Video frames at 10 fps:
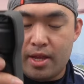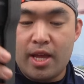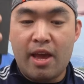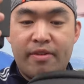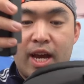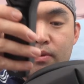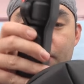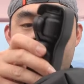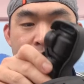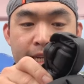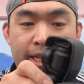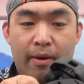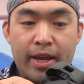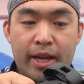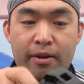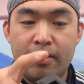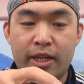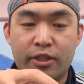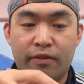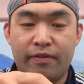If you guys want to put this inside right here, it
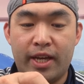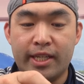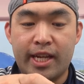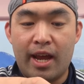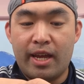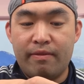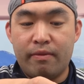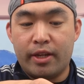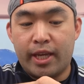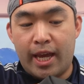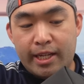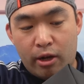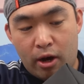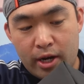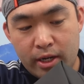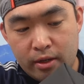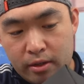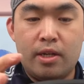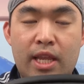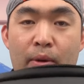should fit inside even with the case on.
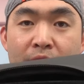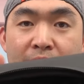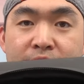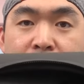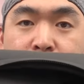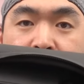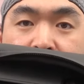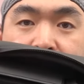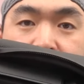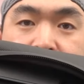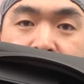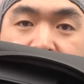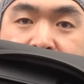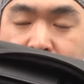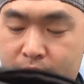That way everything is protected inside.